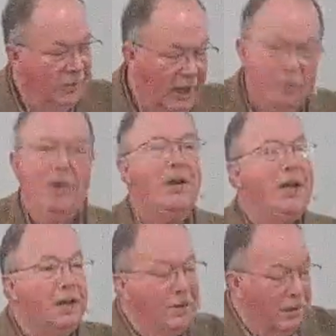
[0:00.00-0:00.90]
Let me
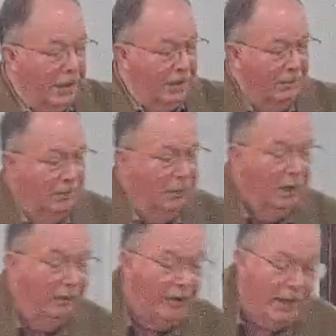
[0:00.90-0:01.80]
read it to you
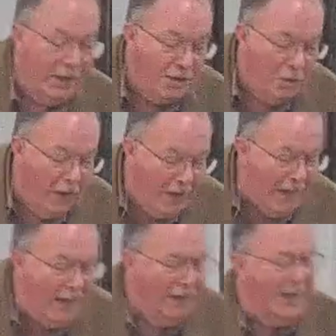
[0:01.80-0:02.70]
Leviticus
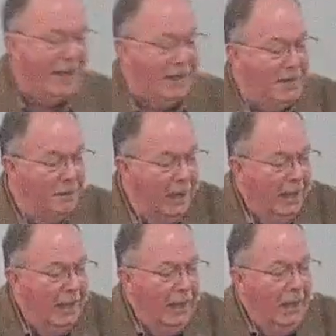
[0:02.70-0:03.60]
20 10
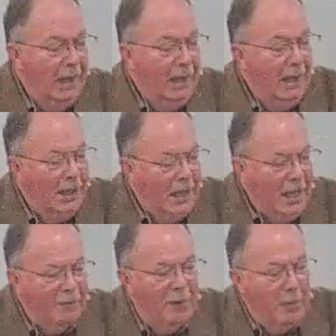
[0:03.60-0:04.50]

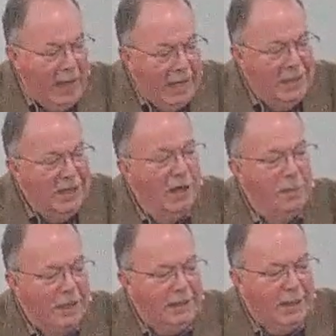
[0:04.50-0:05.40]
if a man
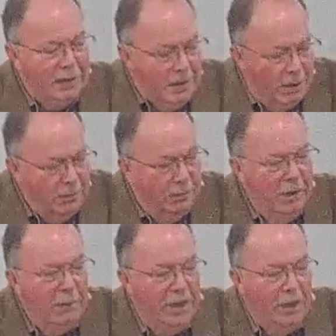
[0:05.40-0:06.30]
commits adultery
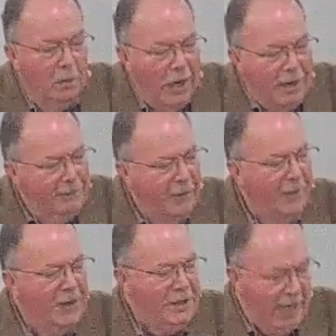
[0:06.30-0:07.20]
with the wife of
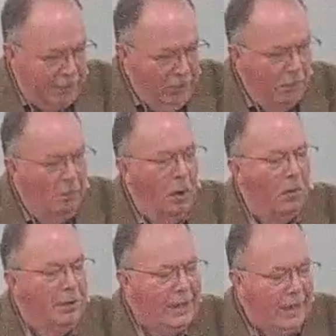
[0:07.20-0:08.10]
his neighbor,
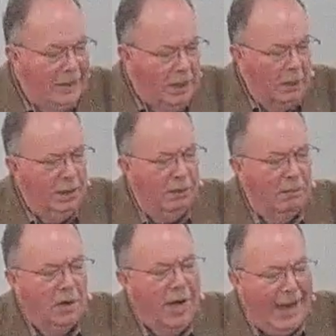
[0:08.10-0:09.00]
both the
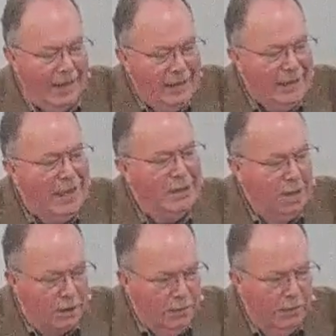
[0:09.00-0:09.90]
adulterer and the
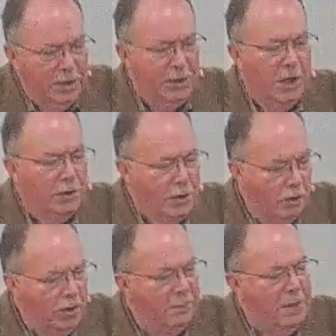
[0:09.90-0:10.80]
adulteress shall
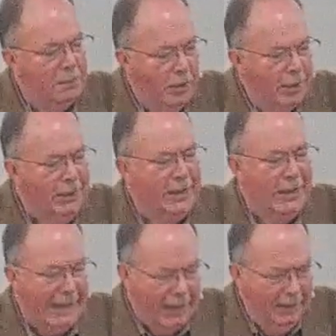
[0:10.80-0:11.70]
surely be put to
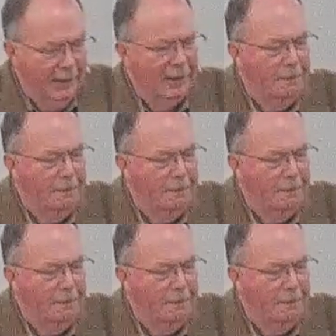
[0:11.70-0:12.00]
death.